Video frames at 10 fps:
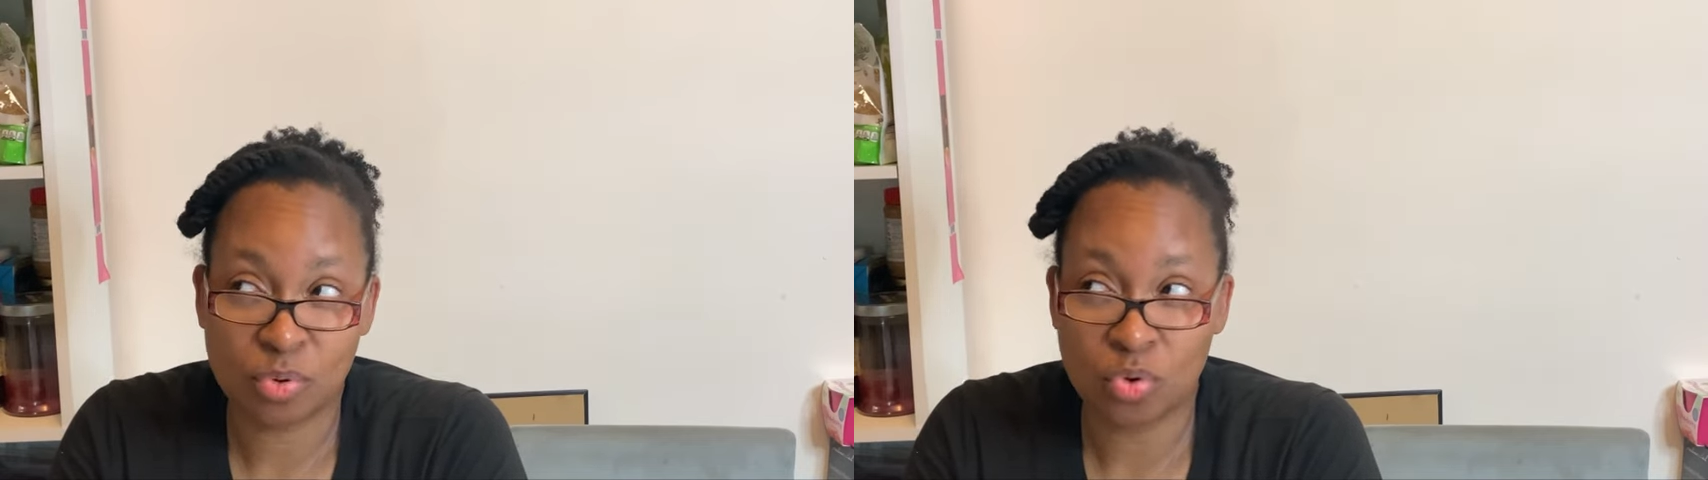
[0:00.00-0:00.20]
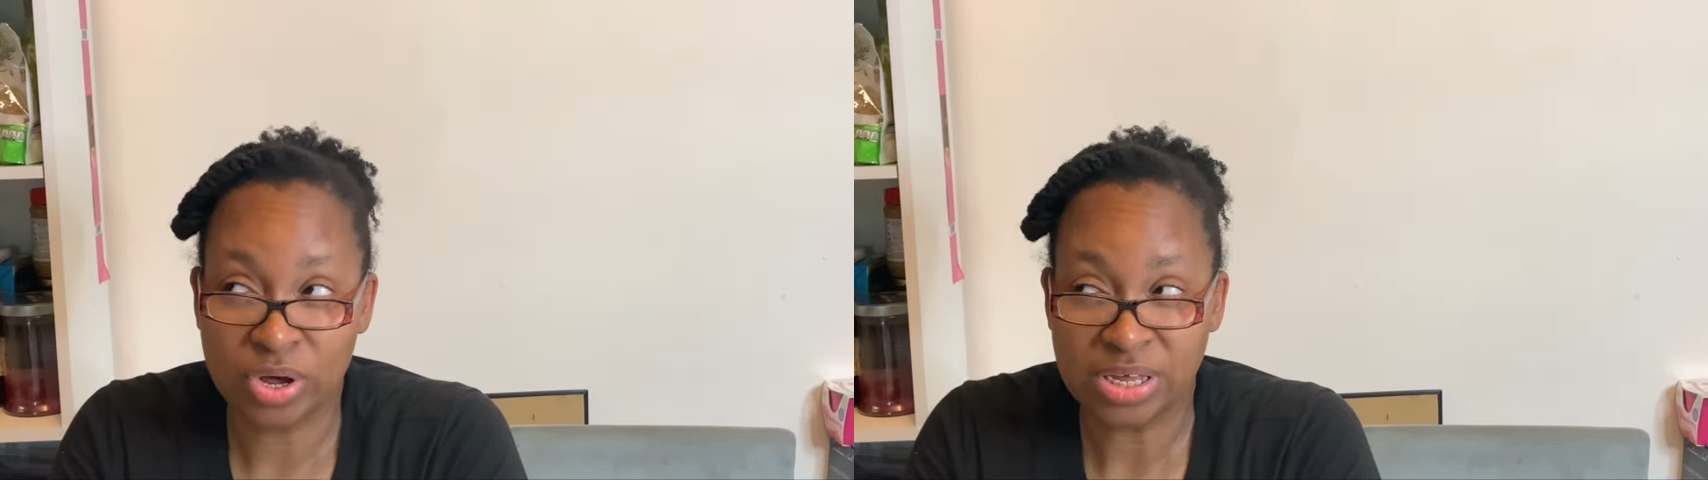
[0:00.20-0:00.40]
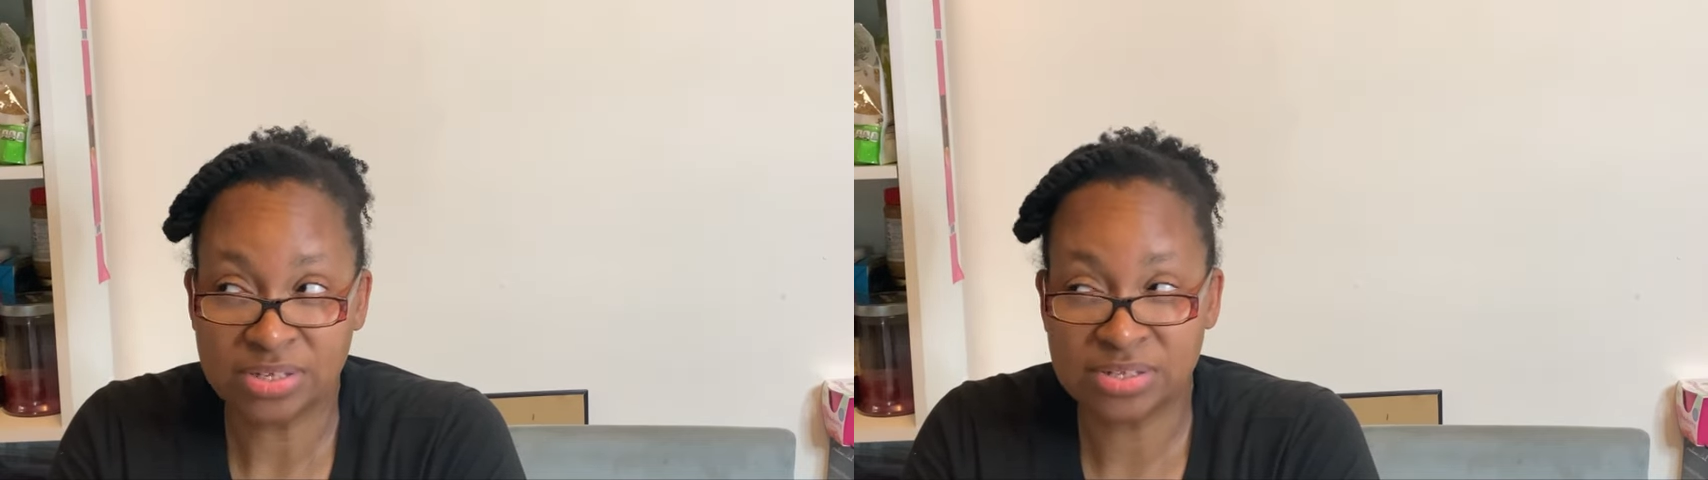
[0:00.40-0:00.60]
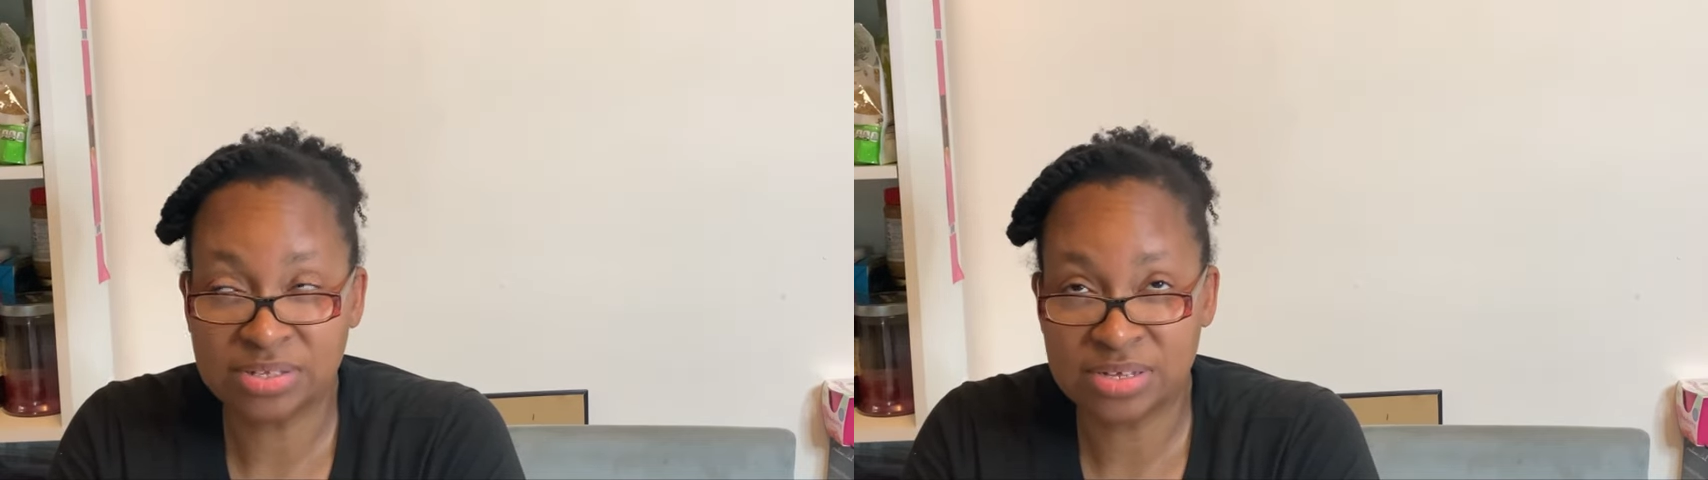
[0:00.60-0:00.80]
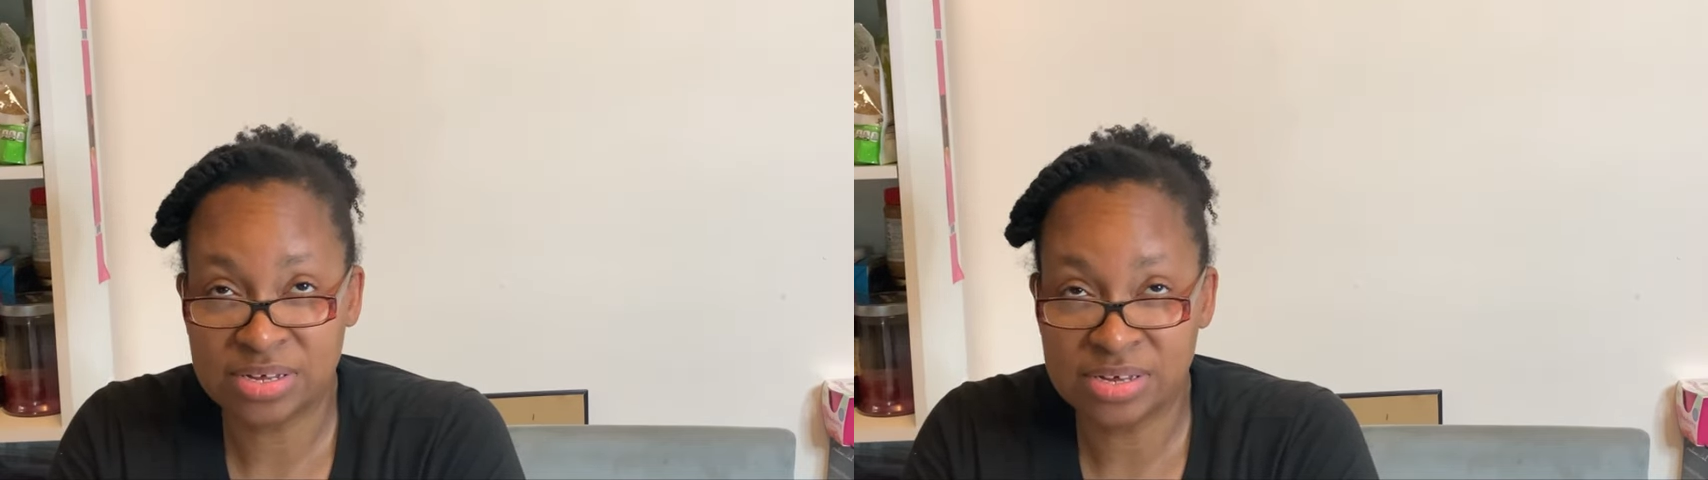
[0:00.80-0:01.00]
point
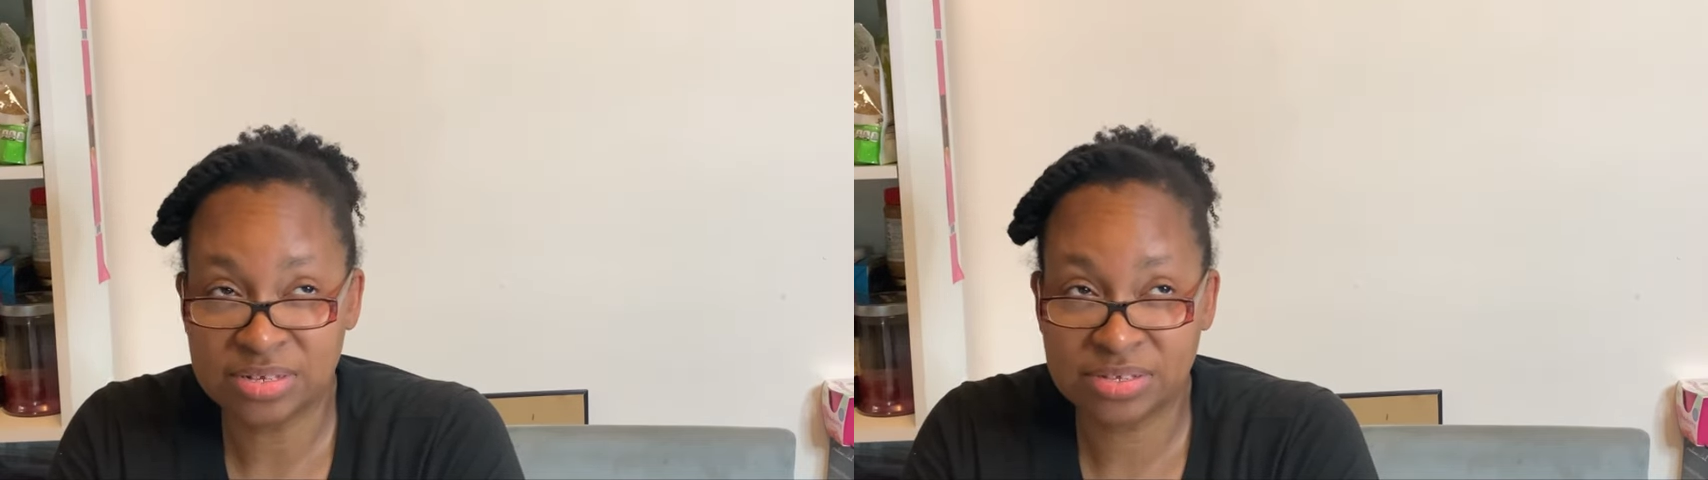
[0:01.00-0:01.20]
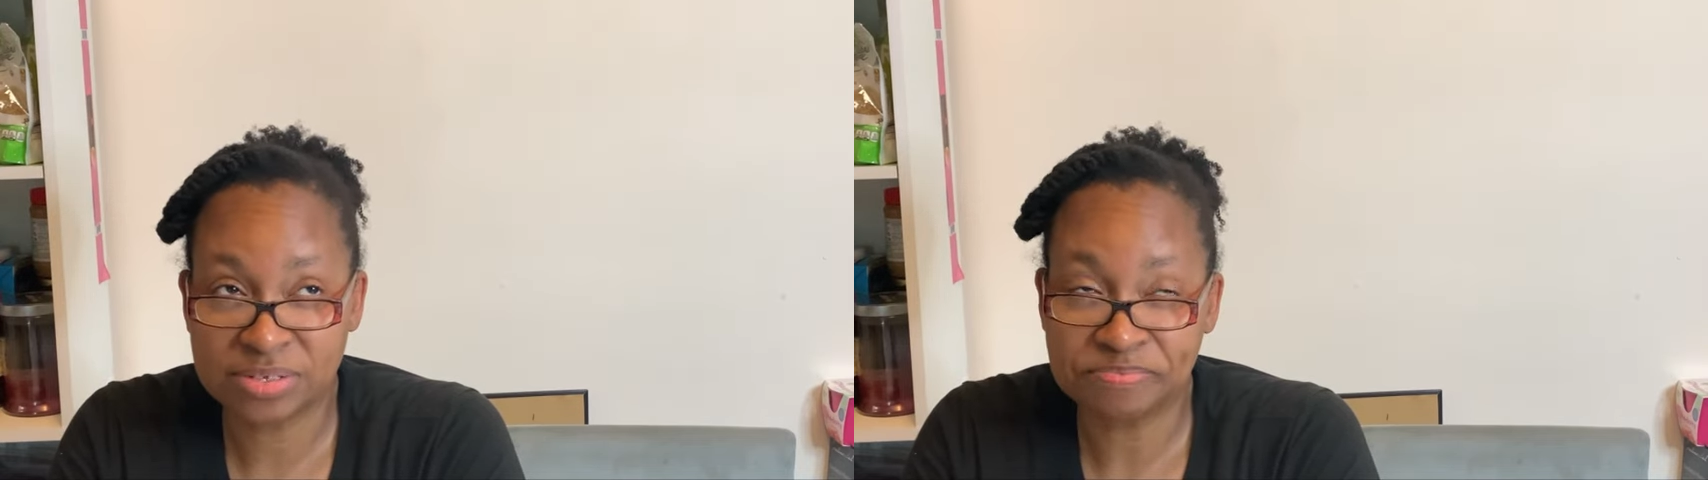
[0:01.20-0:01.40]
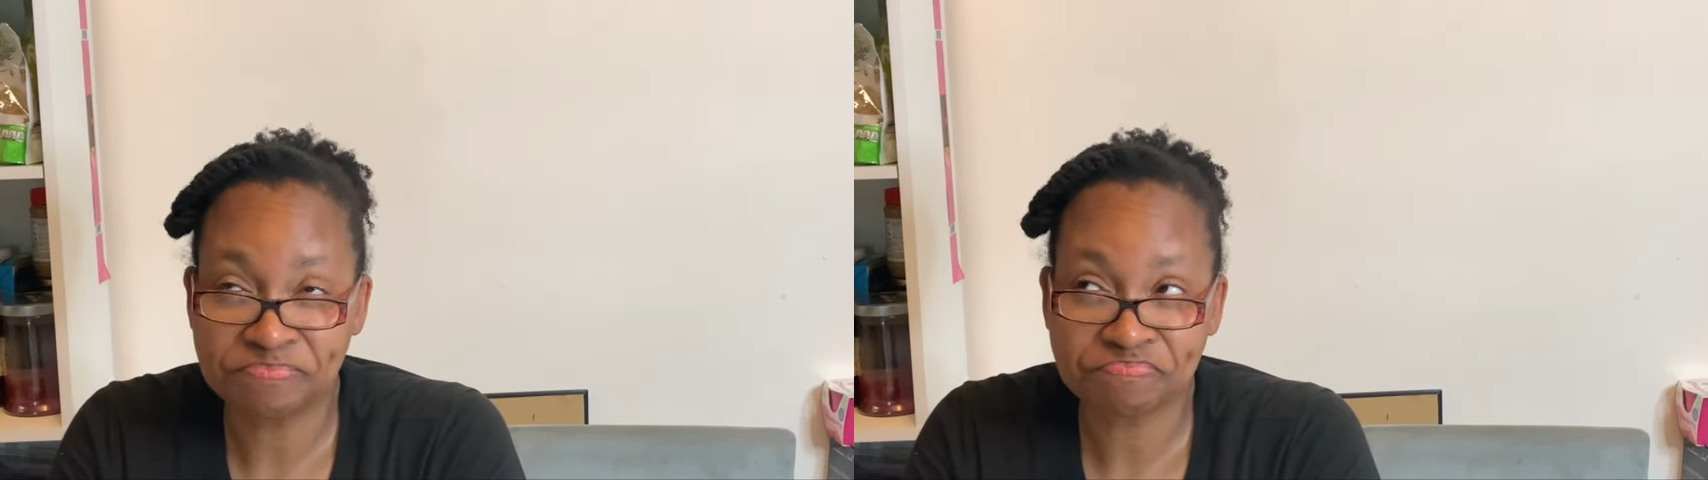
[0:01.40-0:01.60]
six,